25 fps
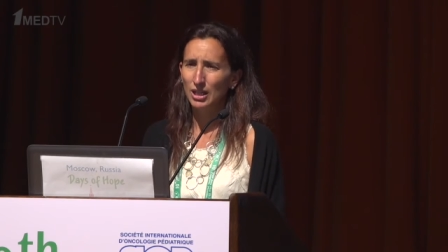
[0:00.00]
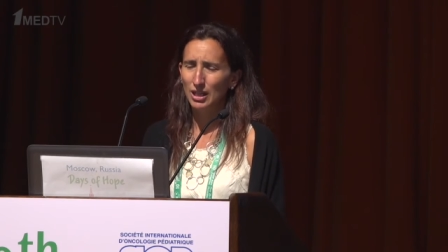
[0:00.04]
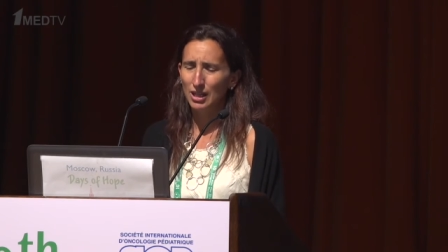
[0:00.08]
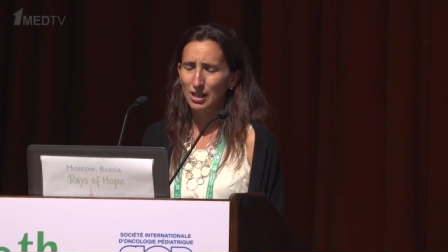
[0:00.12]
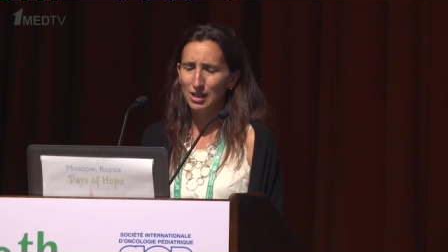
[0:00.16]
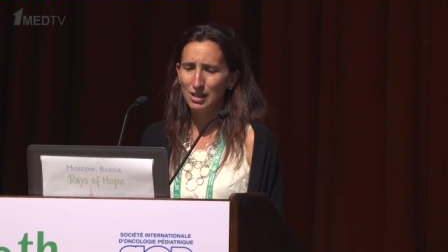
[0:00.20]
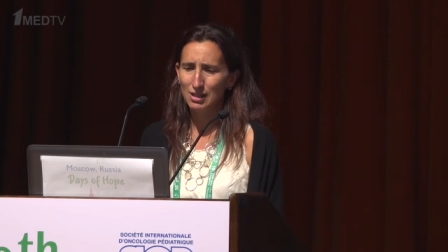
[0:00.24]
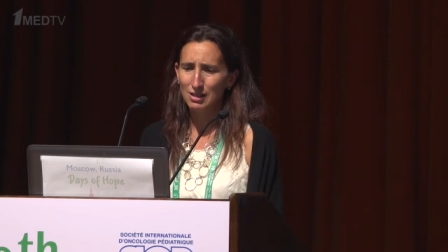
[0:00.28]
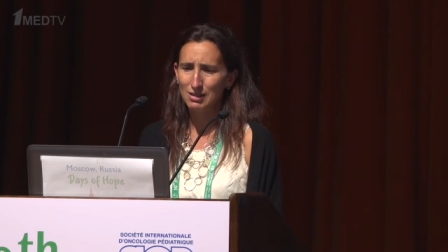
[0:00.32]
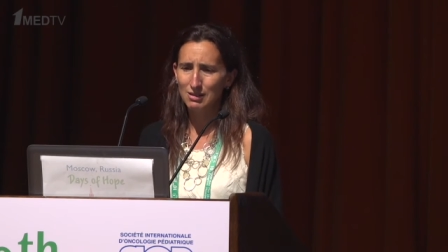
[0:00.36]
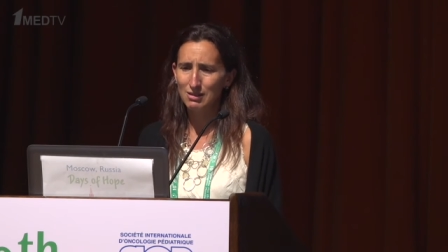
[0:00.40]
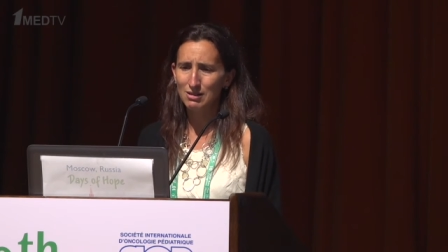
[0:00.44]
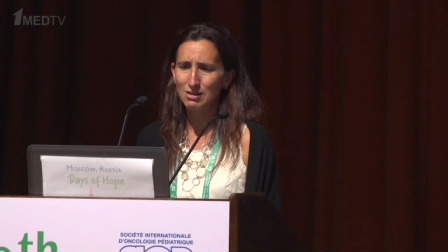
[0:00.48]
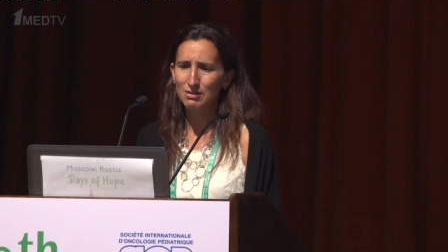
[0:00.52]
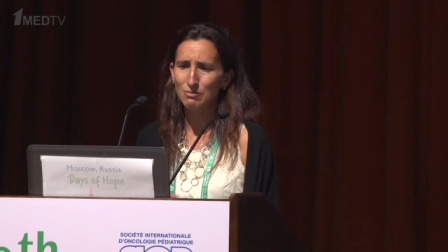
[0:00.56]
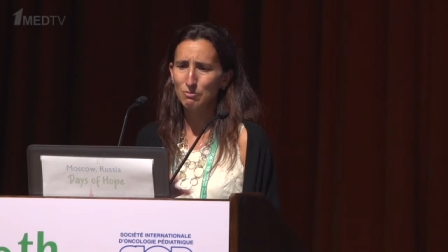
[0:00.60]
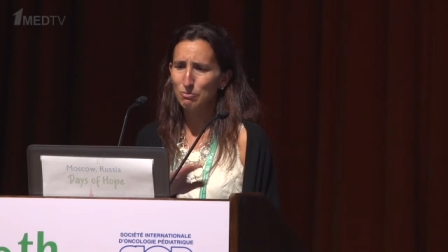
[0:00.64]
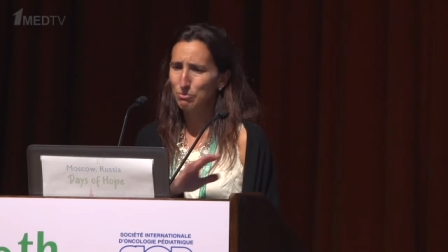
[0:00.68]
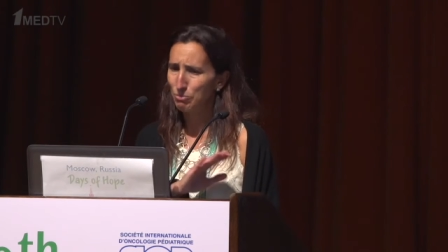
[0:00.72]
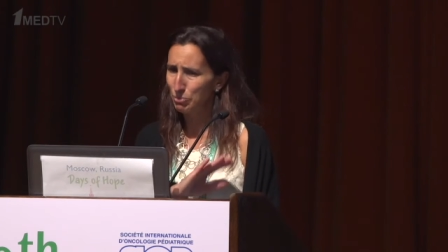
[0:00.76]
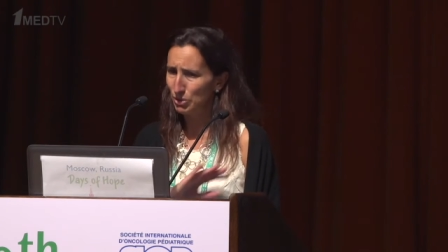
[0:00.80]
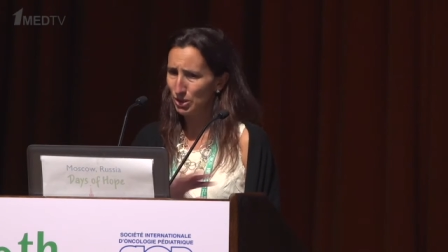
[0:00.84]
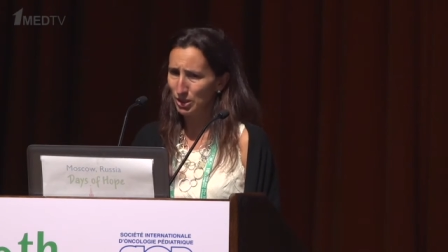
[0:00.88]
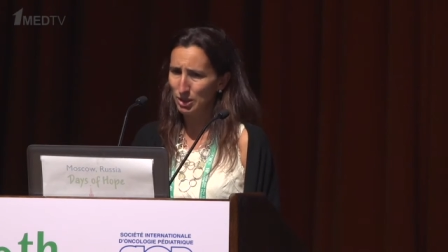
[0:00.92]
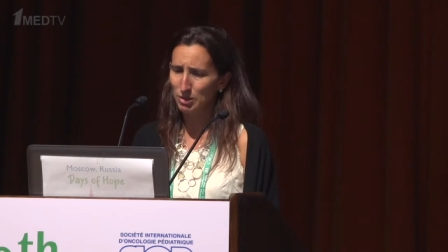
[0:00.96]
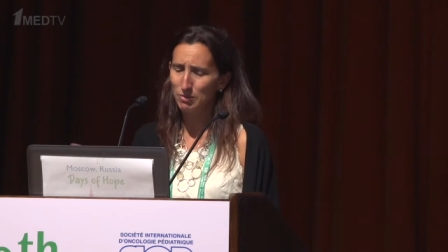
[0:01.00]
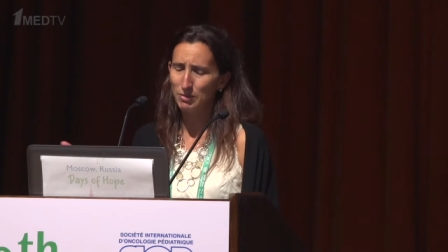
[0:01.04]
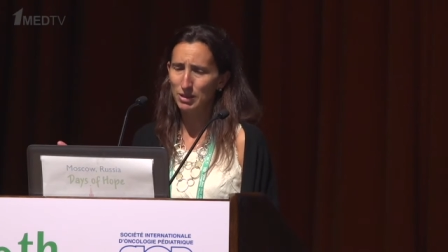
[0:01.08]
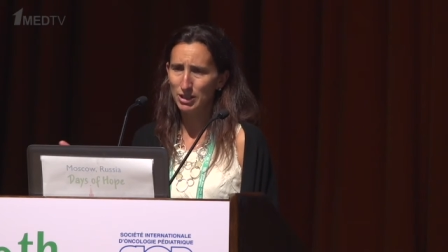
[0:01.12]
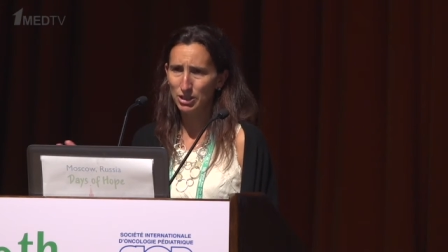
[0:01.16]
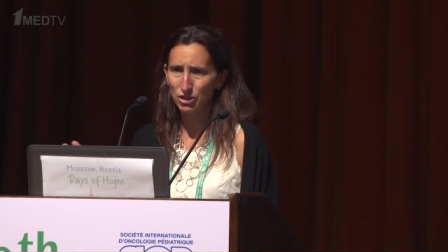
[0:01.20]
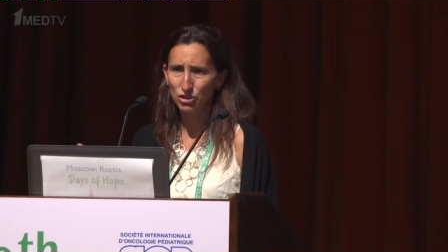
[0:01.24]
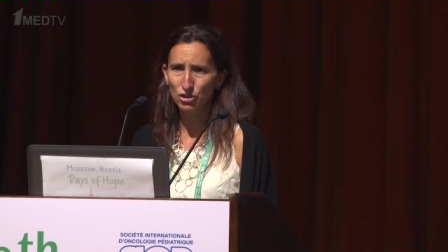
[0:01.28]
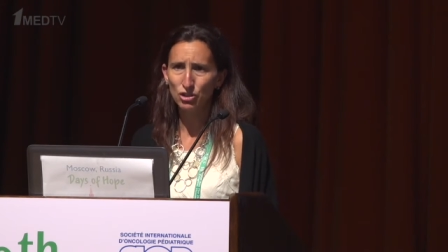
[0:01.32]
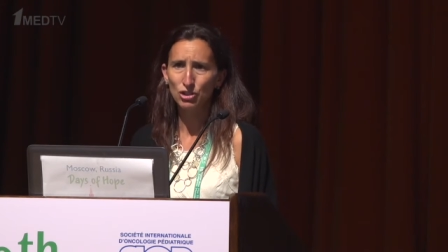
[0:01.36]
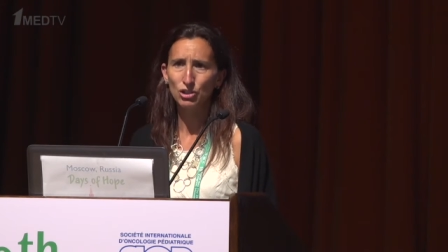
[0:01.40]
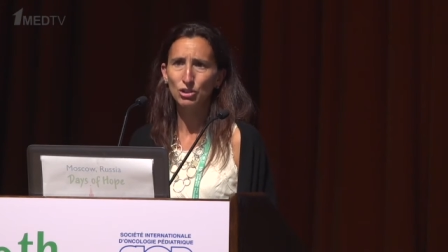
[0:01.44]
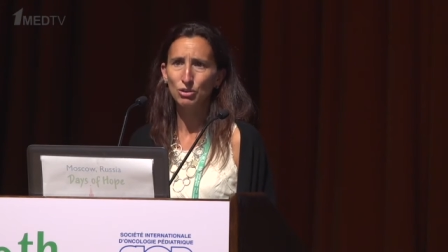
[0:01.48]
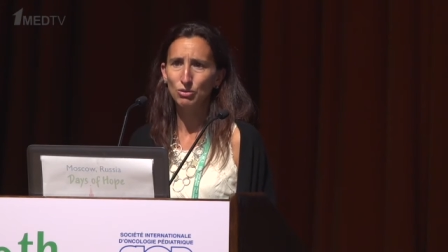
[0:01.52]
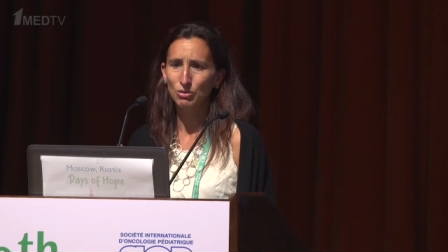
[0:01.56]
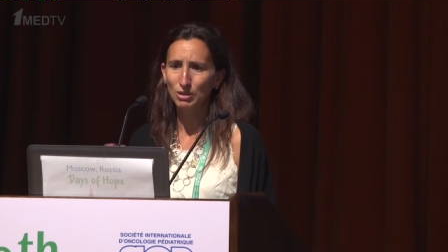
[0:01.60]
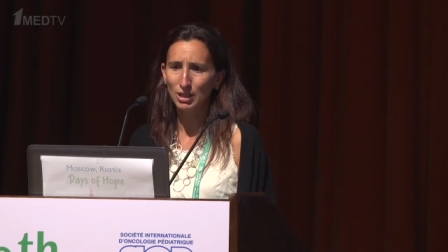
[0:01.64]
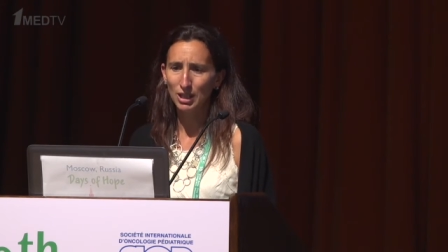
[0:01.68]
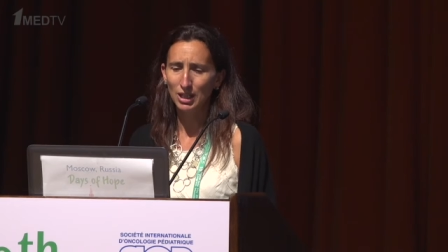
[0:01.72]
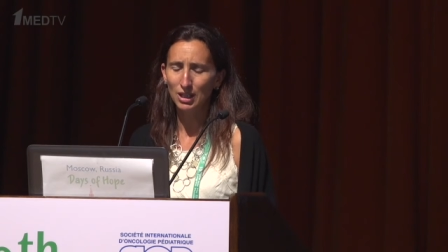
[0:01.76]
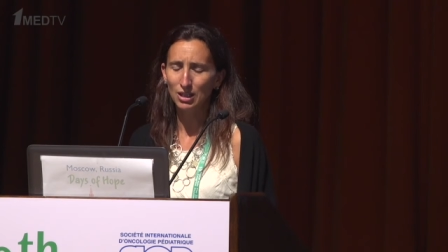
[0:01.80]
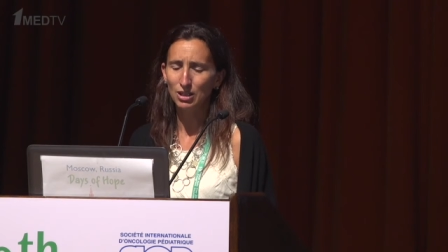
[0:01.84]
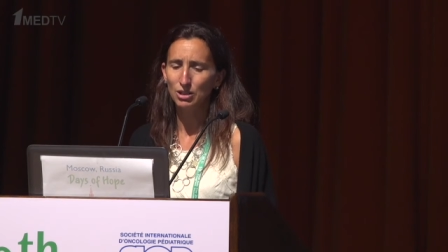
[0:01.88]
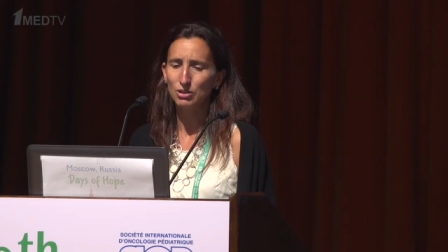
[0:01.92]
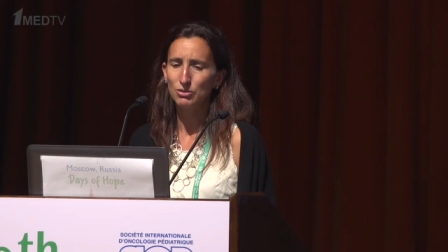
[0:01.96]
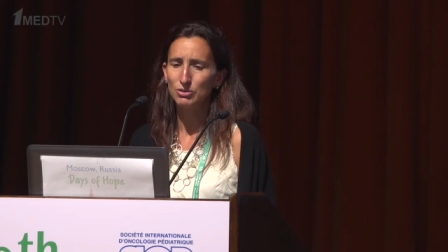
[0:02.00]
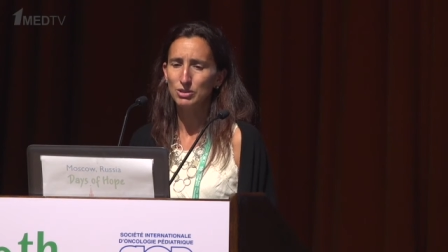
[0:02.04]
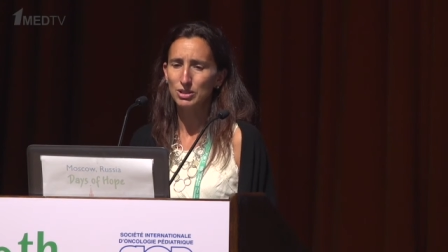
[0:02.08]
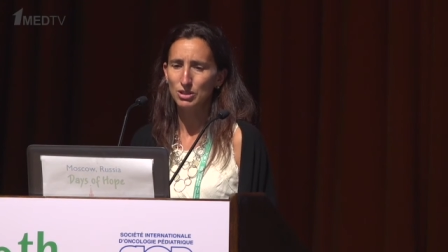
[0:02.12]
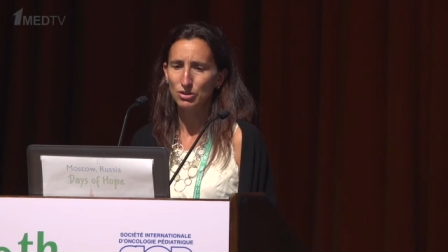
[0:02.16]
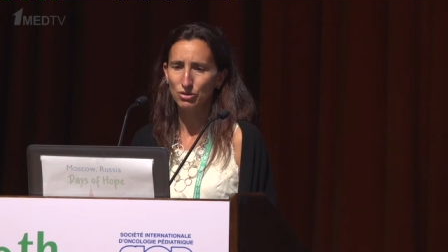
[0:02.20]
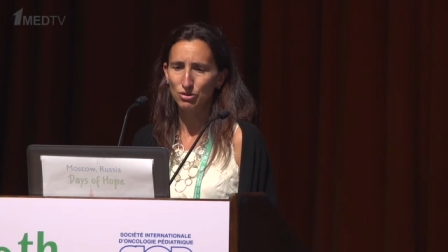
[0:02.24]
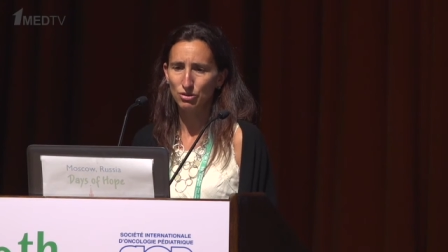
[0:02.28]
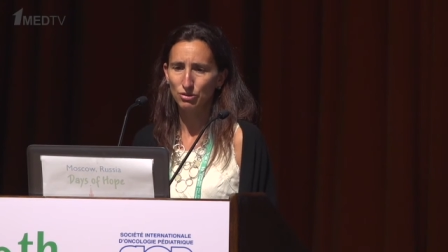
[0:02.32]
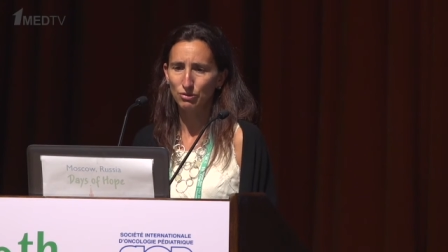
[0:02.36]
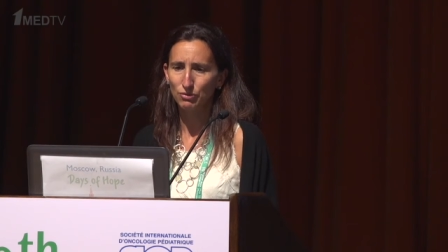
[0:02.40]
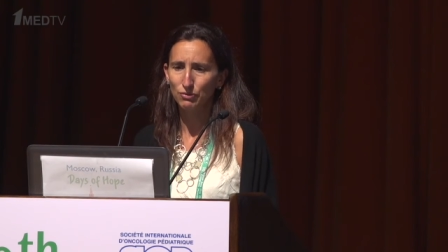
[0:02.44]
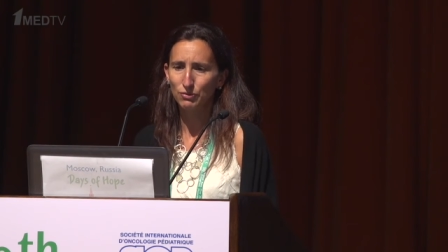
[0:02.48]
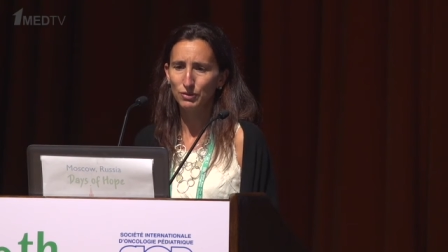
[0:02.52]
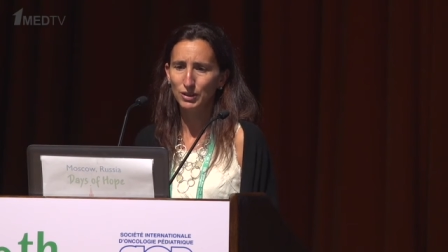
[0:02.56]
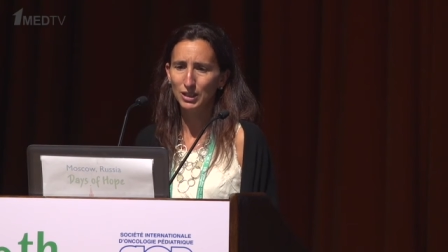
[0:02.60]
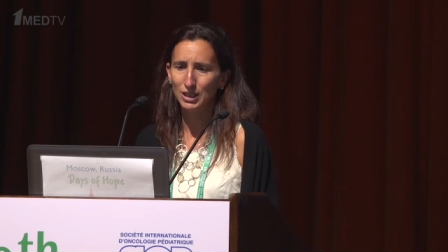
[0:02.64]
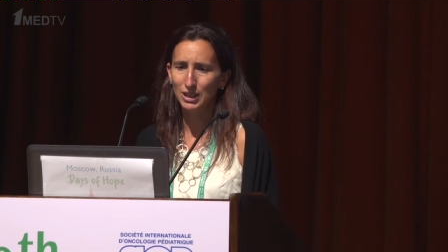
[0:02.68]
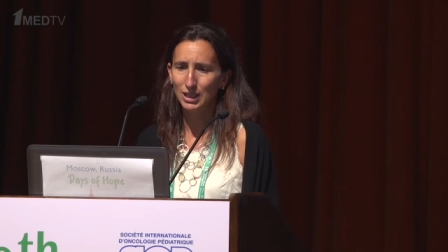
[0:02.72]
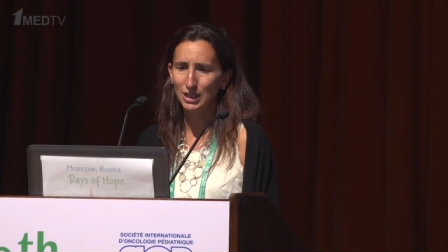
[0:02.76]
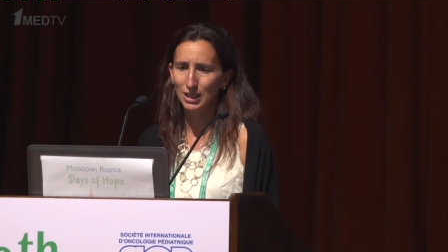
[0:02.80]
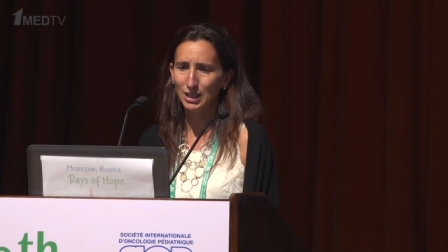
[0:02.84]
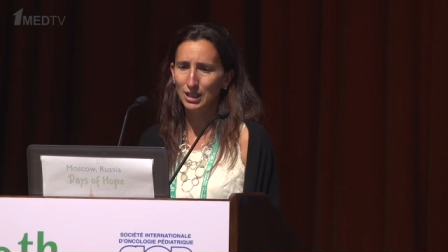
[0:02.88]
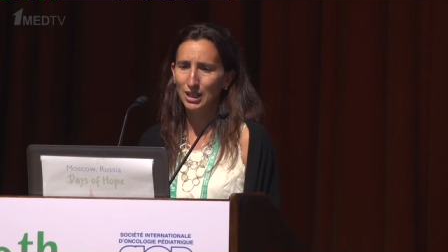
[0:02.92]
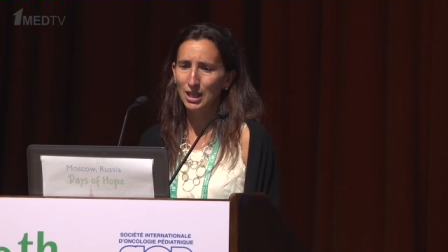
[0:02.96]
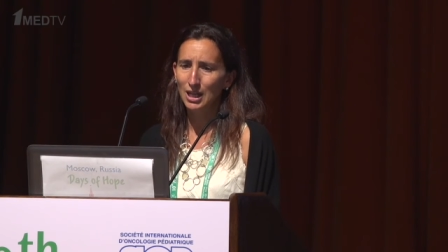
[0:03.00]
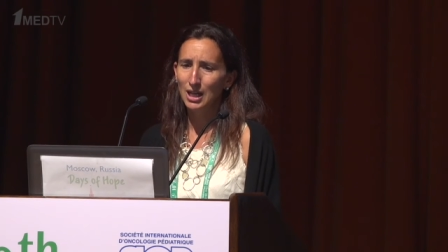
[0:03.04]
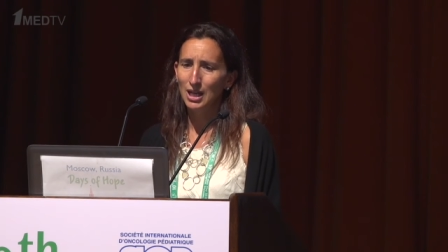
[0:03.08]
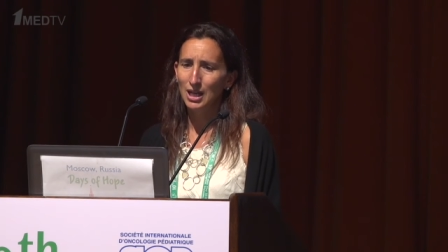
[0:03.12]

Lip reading: is pretty much, you can't use enteral feeding.